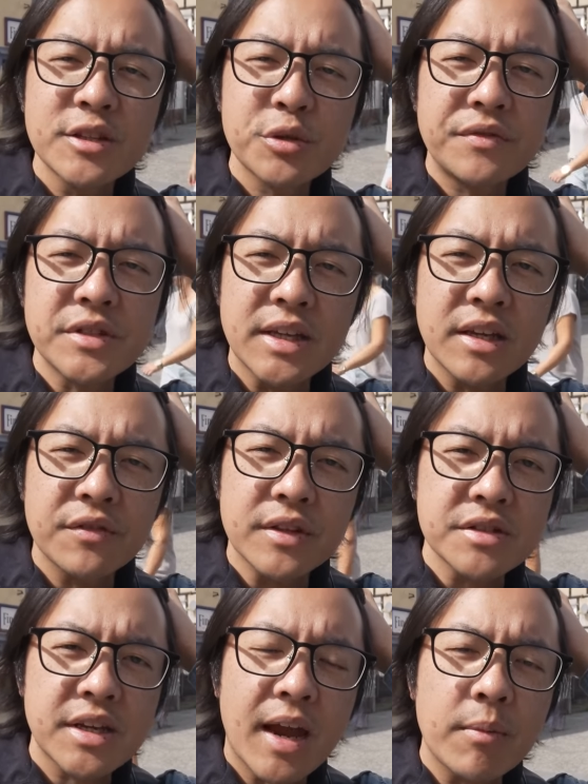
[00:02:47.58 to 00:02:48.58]
I do have to give
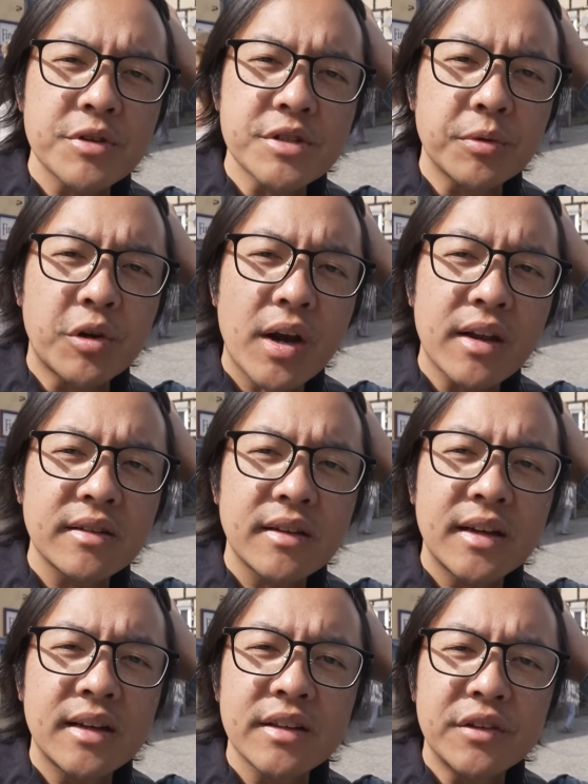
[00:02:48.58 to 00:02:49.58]
this camera some credit.
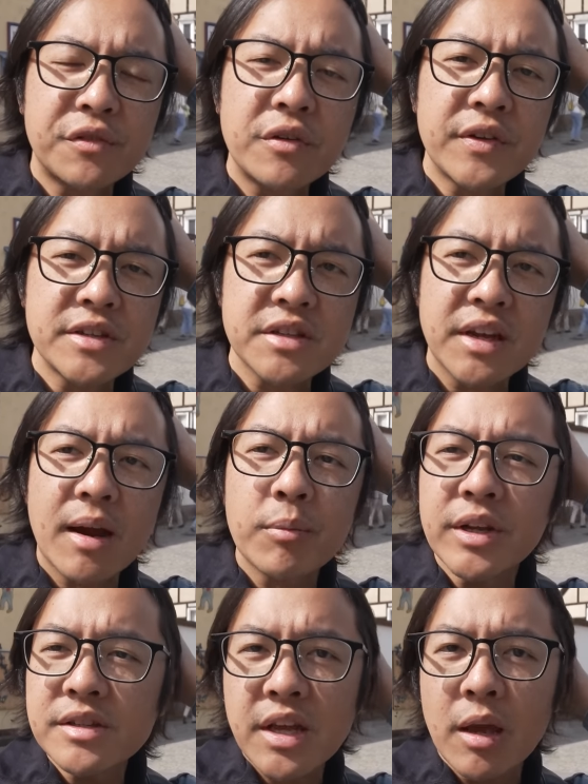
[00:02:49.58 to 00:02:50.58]
Uh, the front-facing
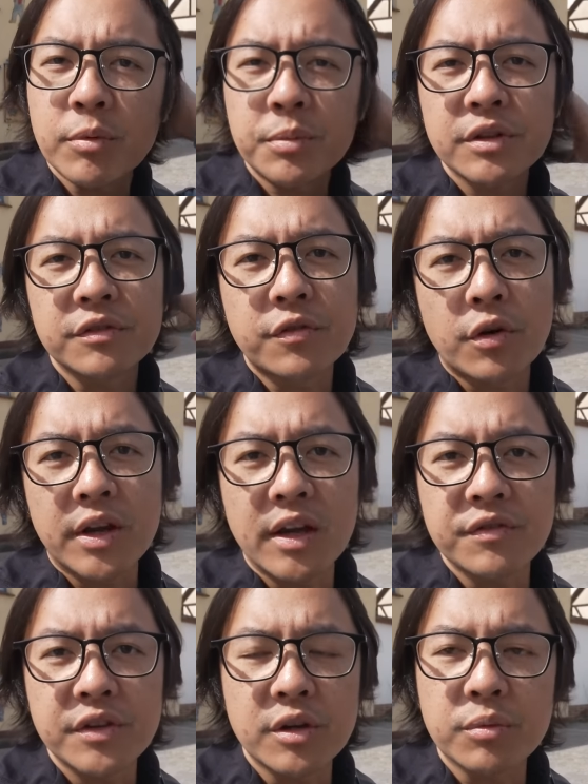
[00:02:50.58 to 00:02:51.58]
camera is capable of
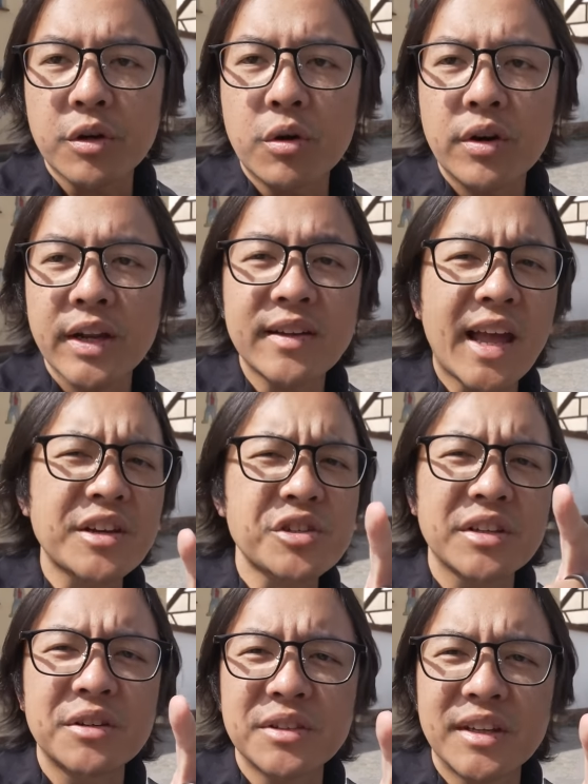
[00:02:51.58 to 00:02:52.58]
4K video recording.
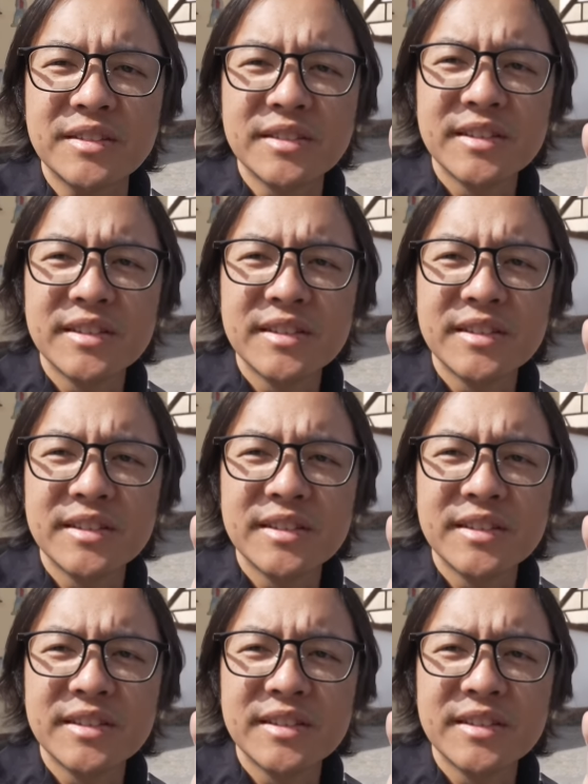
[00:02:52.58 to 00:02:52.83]
Actually, hold on.